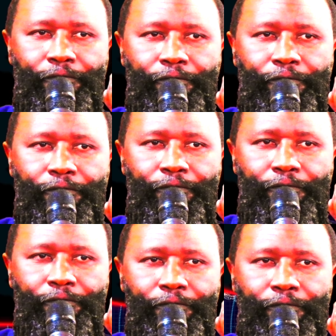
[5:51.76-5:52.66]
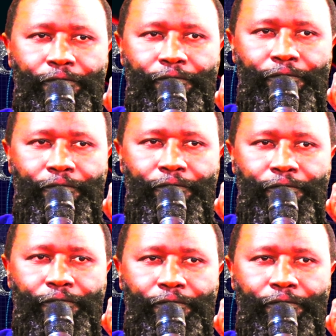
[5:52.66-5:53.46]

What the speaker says: Nothing is said.